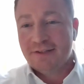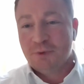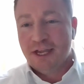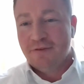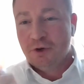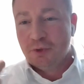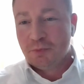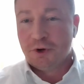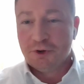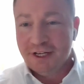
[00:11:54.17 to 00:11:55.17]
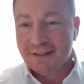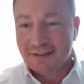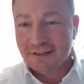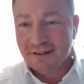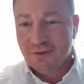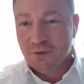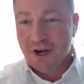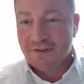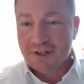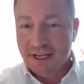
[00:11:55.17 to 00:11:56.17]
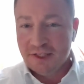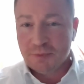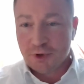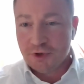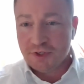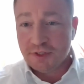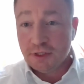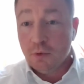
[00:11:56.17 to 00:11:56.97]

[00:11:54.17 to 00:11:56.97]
We have a good product. We have a nice process.